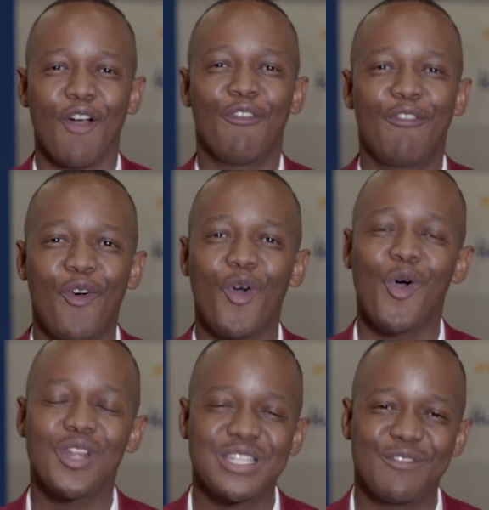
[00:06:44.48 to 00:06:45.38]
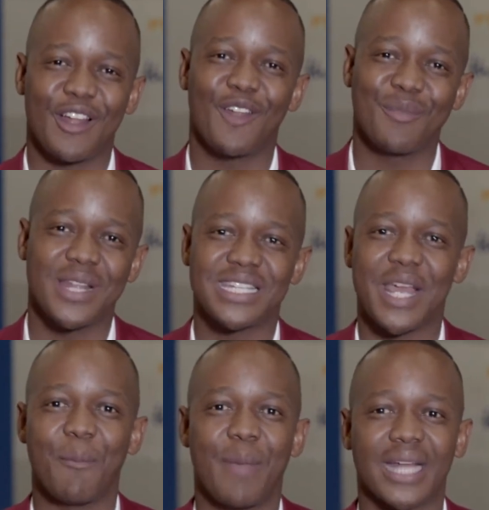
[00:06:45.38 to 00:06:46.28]
for development
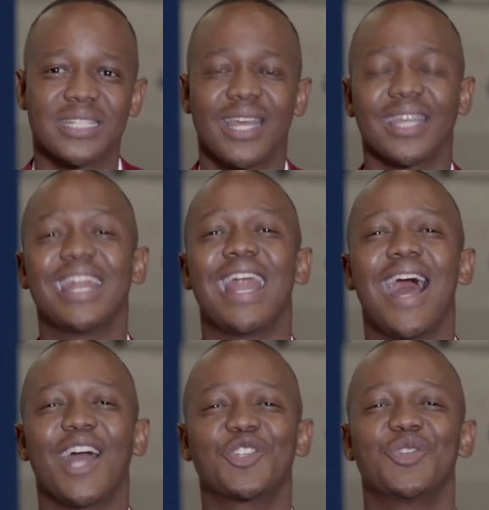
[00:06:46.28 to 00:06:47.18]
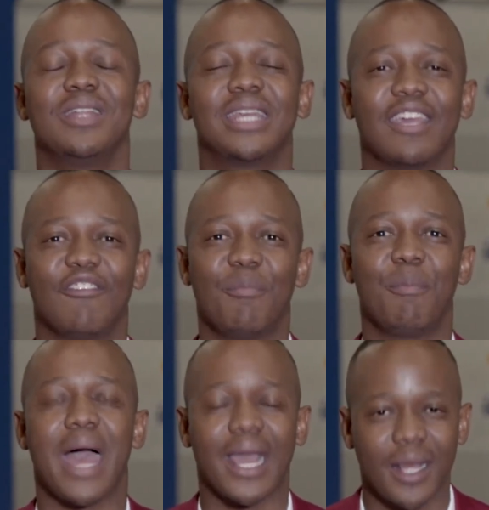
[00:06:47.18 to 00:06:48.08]
impact, can actually give
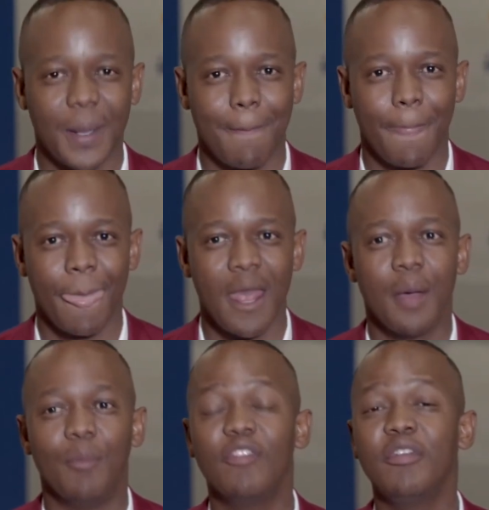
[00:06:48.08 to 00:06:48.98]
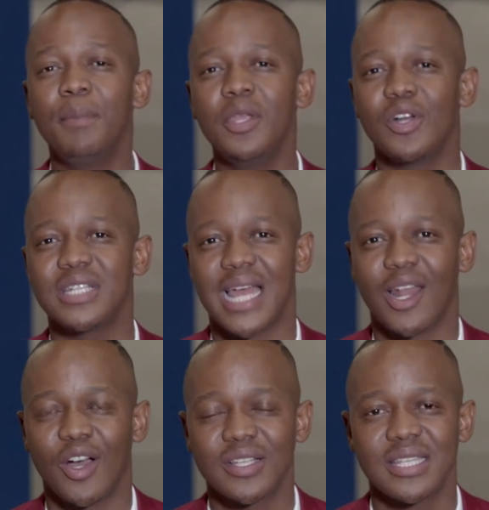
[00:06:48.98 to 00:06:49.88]
back. Moving beyond
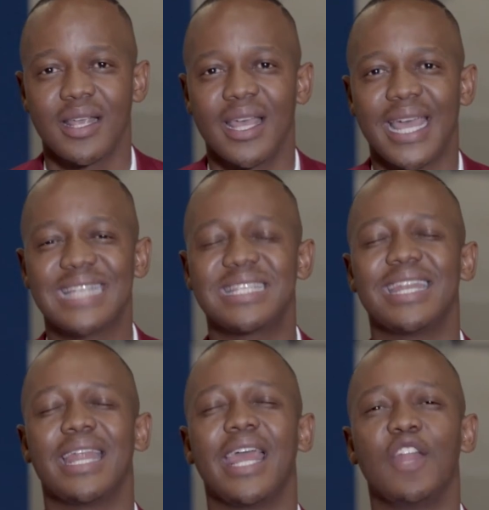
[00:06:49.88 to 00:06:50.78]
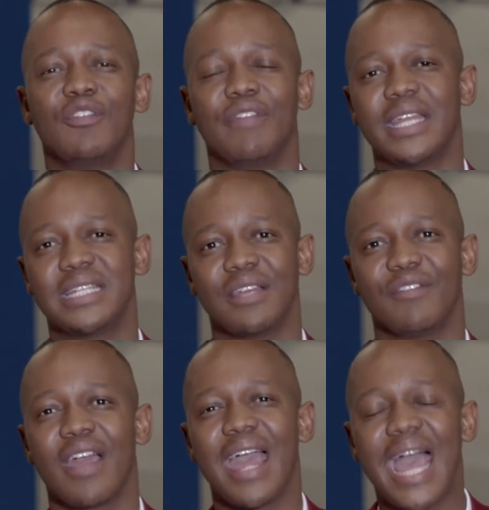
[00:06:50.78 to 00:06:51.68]
dialogues, it's an innovative
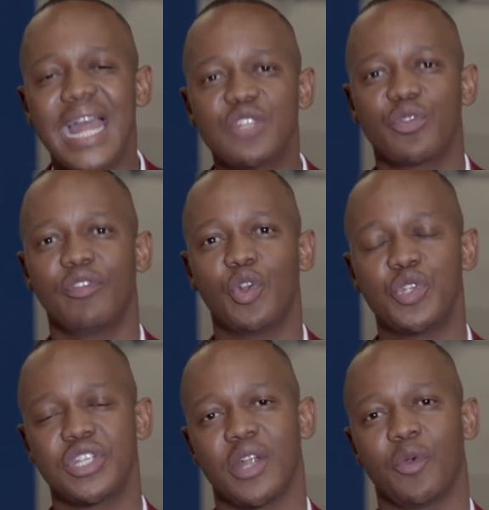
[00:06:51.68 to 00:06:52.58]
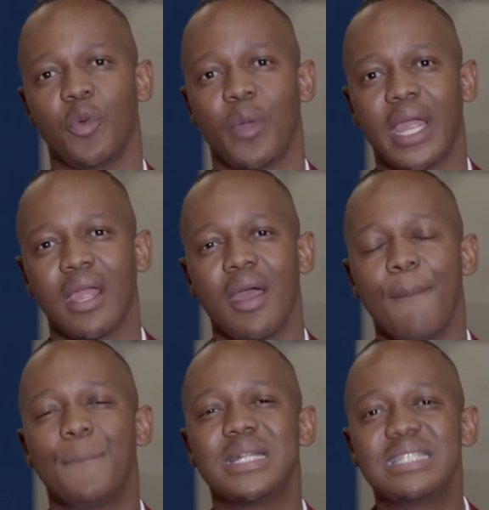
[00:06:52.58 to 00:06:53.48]
and revolutionary way,
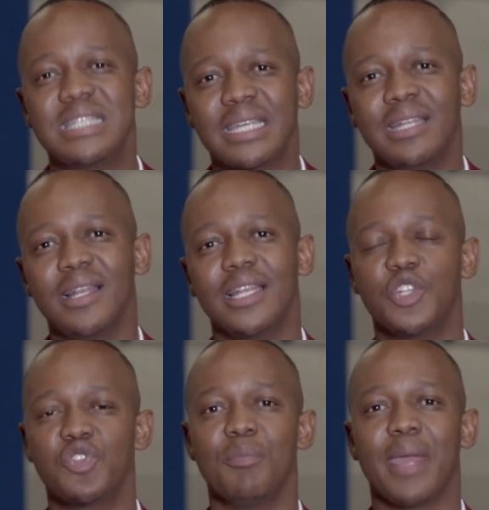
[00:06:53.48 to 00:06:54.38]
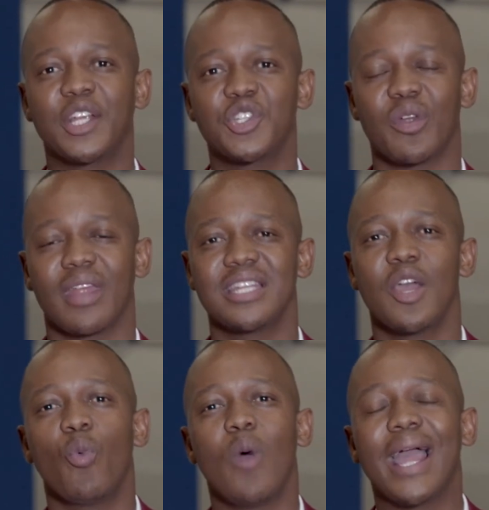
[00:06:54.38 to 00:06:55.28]
particularly to make sure that
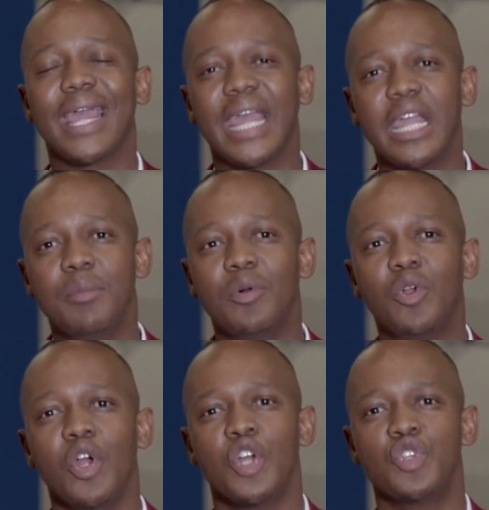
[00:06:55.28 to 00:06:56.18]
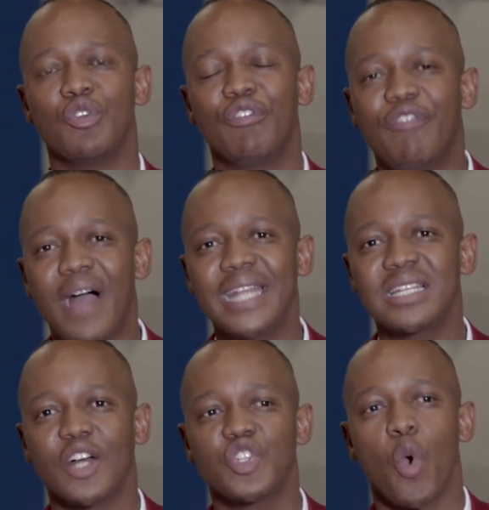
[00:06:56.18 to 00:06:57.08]
we're able to find
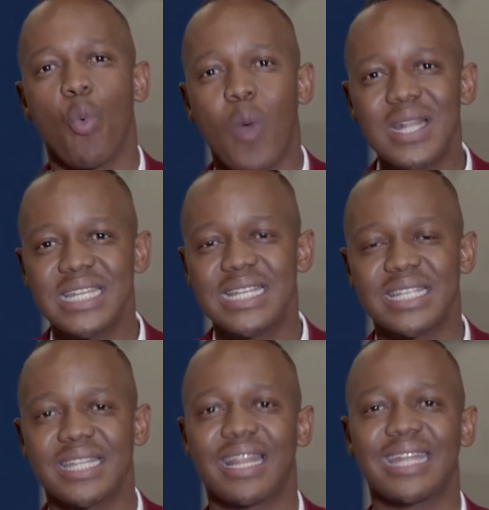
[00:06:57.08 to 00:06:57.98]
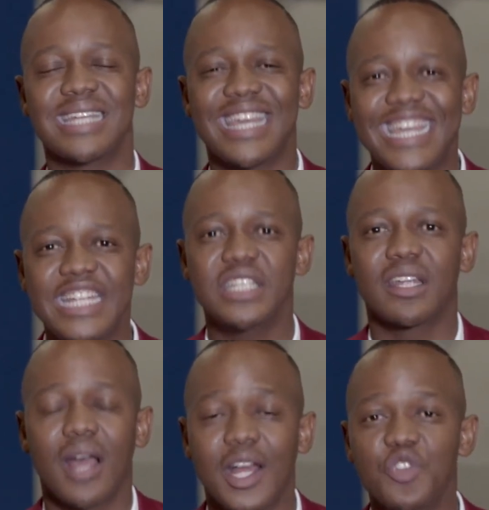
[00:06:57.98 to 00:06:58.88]
out what is it that each
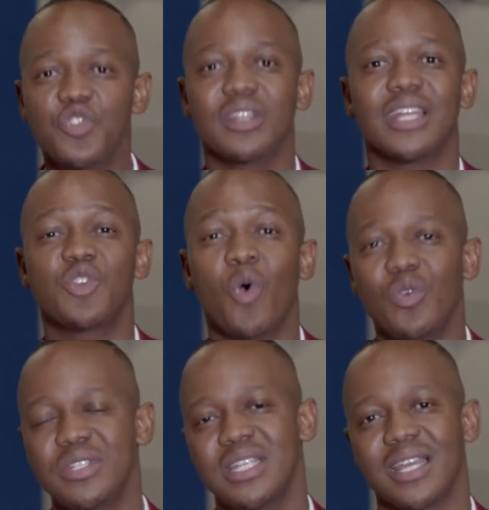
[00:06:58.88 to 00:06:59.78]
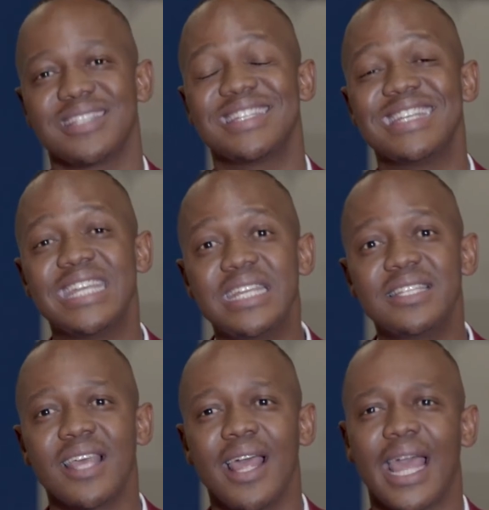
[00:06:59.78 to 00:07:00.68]
country that's hosting us
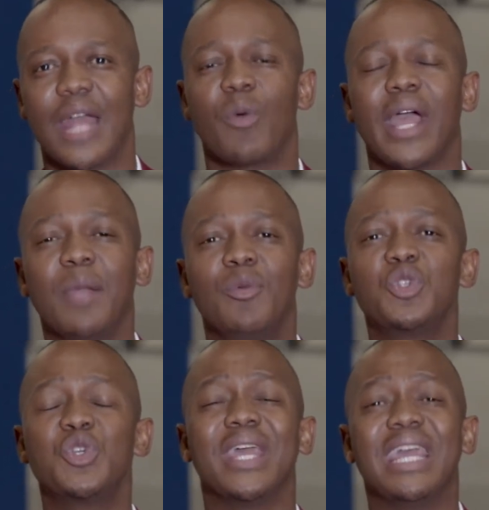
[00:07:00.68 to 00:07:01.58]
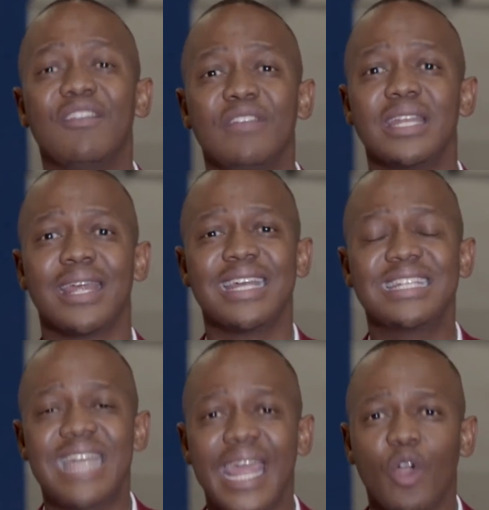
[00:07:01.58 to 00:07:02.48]
needs, and we're able to even
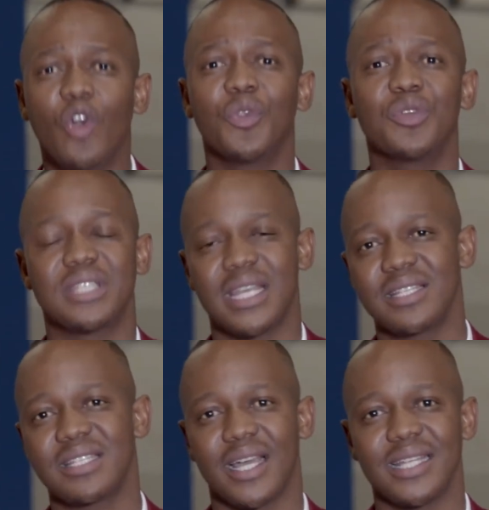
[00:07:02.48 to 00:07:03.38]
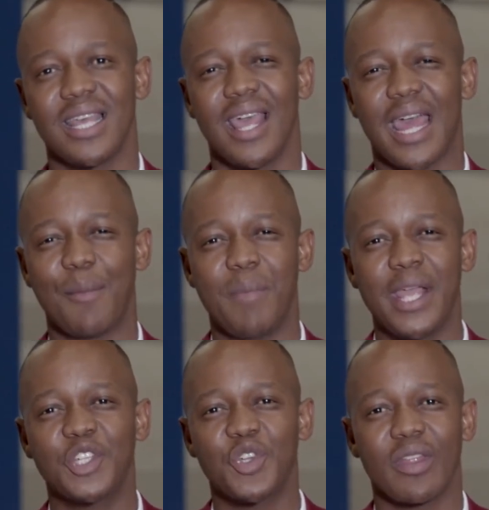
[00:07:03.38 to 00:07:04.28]
take on those insights and
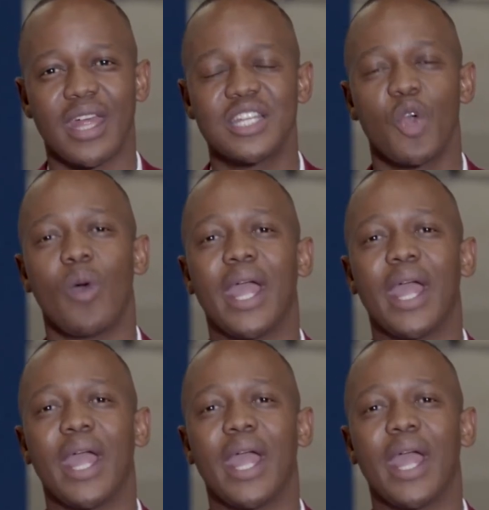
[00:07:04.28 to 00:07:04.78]
make sure that we're